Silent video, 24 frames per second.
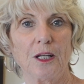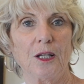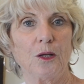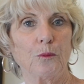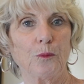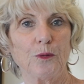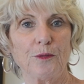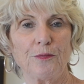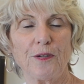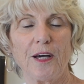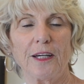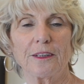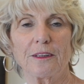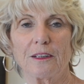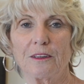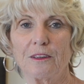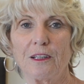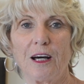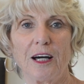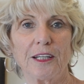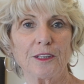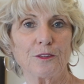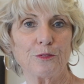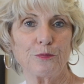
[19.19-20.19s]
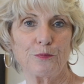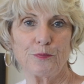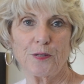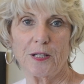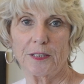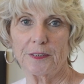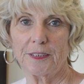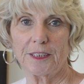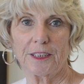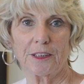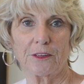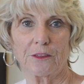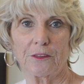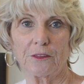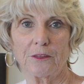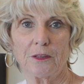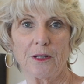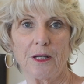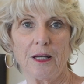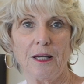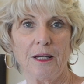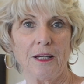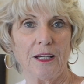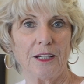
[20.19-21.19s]
We've had a lot of fun here,
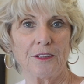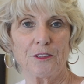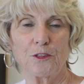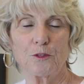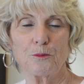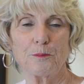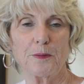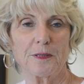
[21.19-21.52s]
and there have